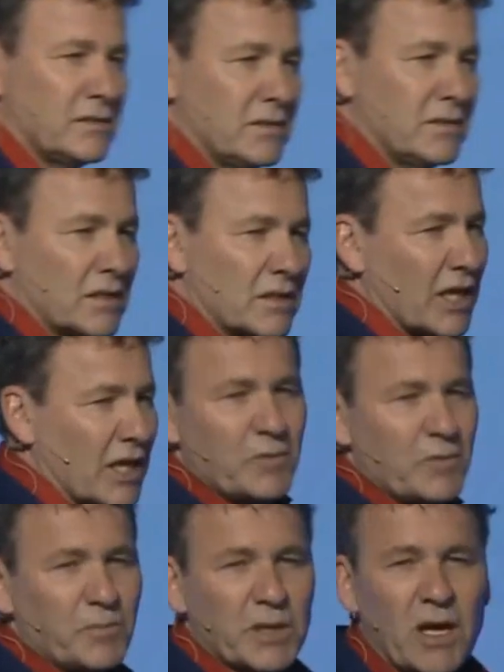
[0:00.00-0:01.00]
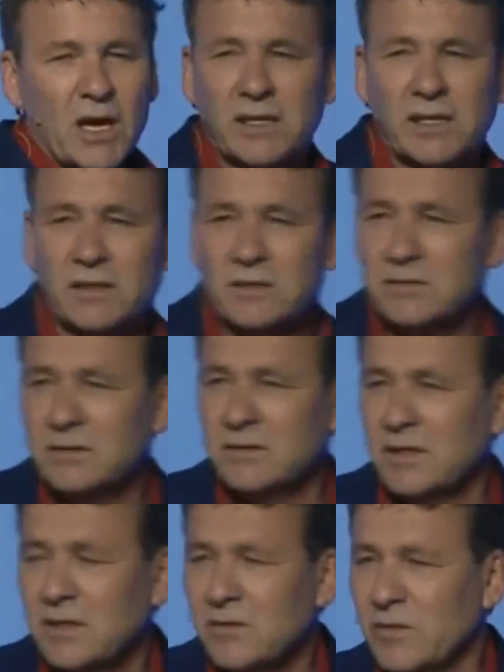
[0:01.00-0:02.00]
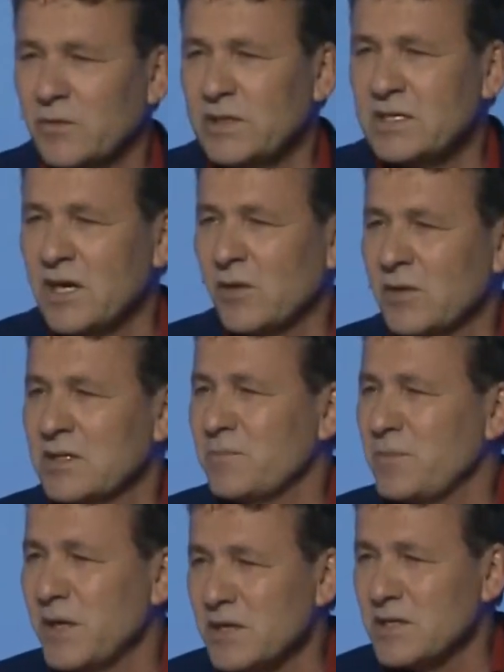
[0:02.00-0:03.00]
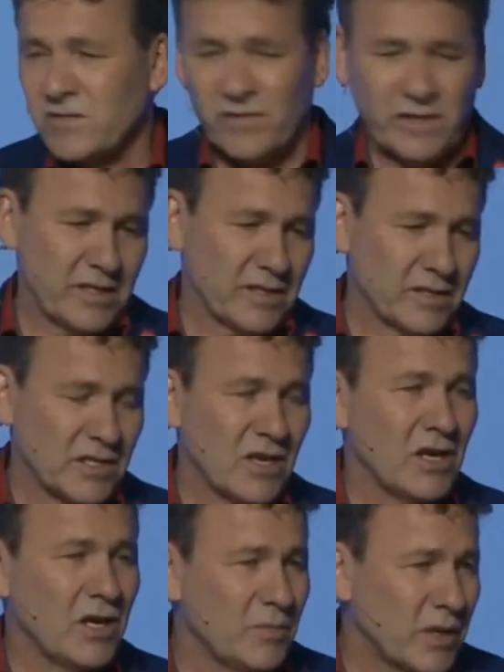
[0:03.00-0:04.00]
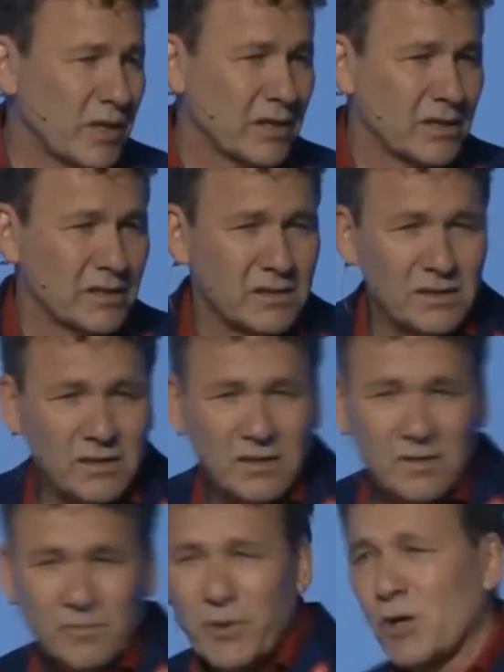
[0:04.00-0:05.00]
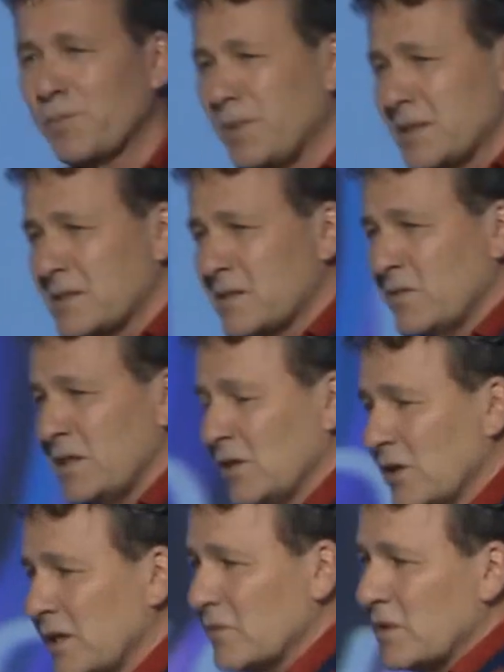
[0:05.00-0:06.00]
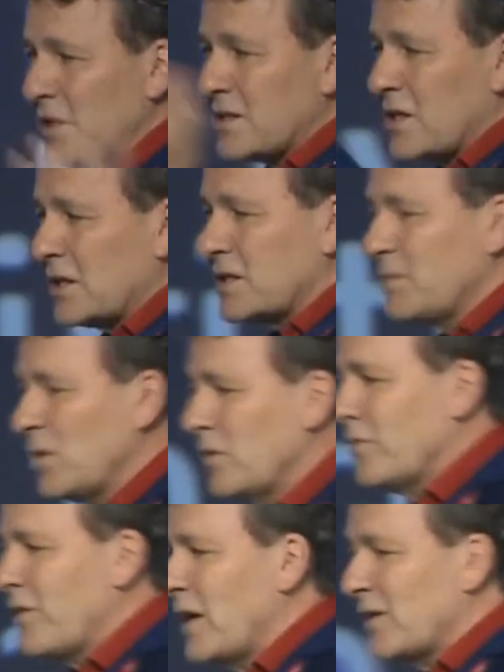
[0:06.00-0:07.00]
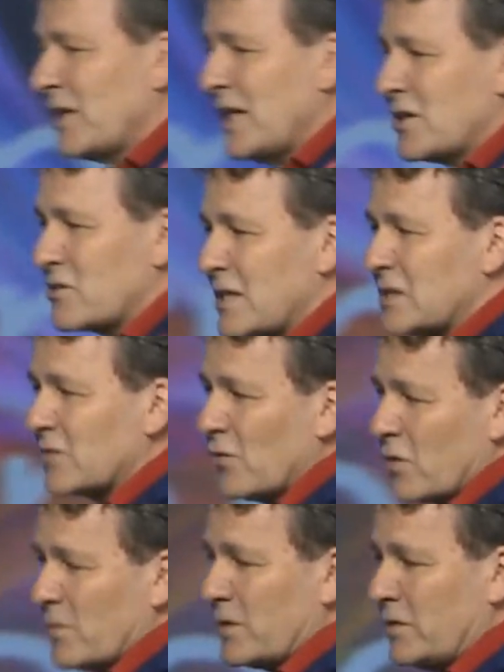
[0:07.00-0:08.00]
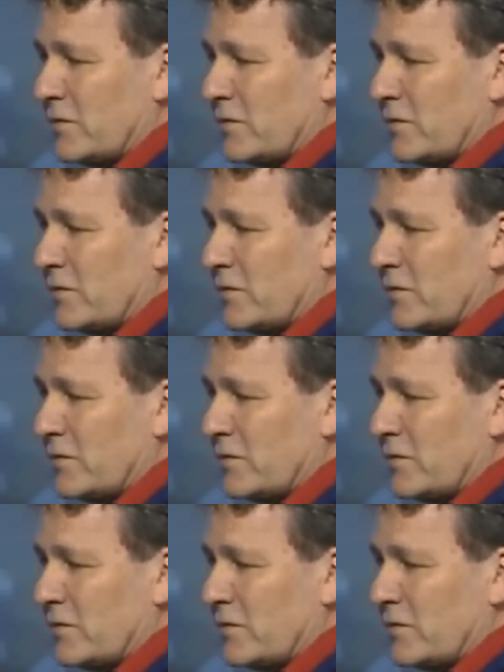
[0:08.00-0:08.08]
Love and belonging. What we saw with De Beers for years. Hallmark. Purpose. When you look at what I talked about with 5K, transformative.